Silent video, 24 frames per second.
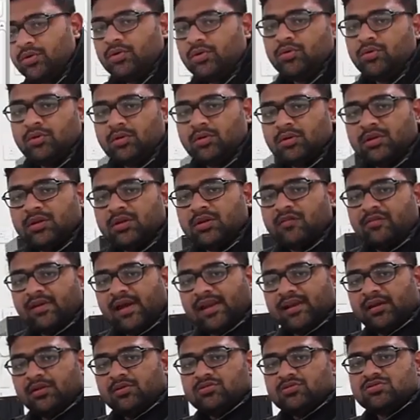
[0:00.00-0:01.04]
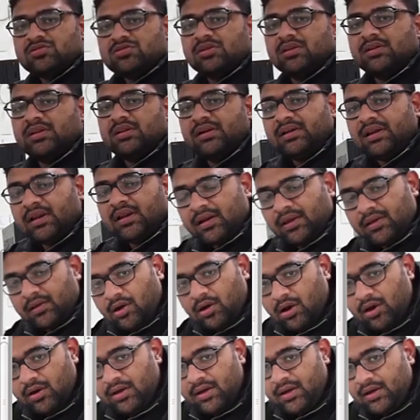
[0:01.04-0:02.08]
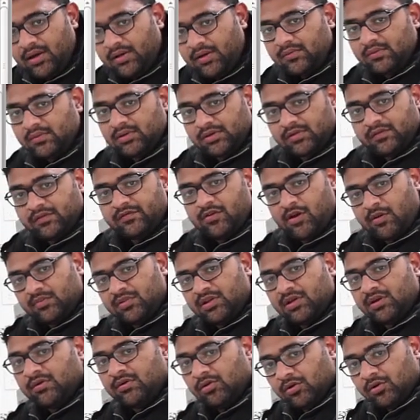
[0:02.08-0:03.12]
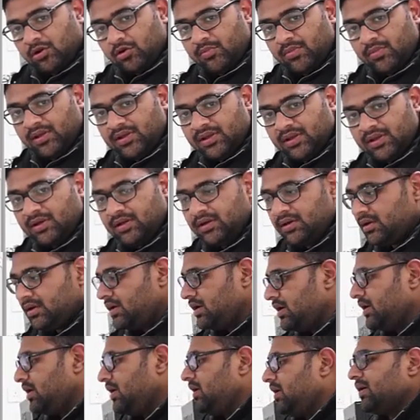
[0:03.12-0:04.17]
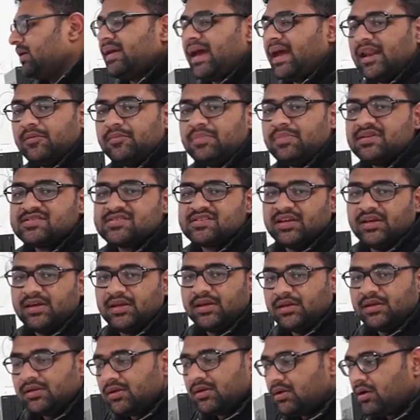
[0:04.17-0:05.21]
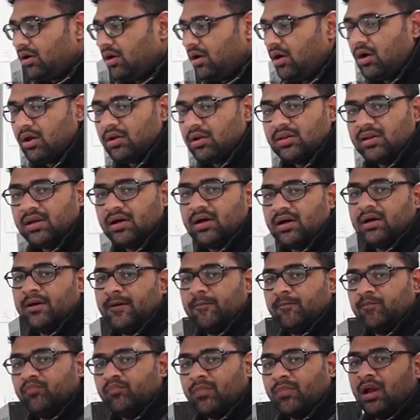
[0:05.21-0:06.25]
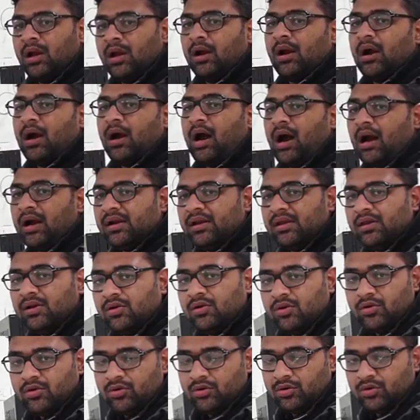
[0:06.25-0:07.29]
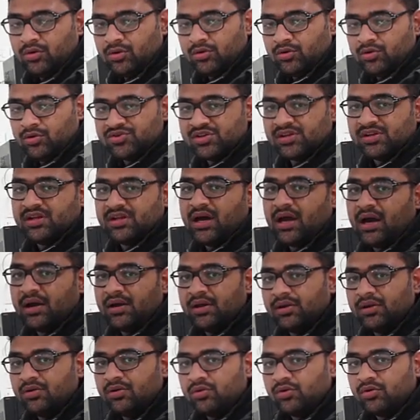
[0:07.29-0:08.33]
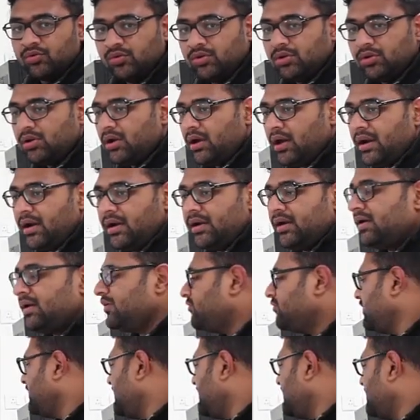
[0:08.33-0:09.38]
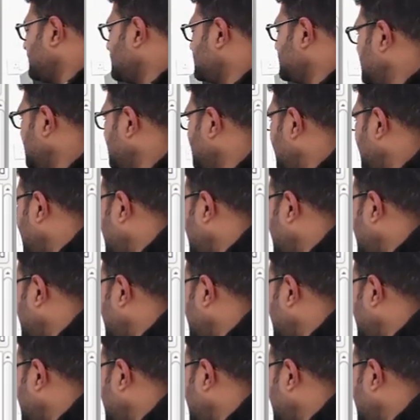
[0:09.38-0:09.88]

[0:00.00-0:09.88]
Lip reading: So the values that are recorded from the glucometer can be seen on the Arduino using the Arduino tool, and we can see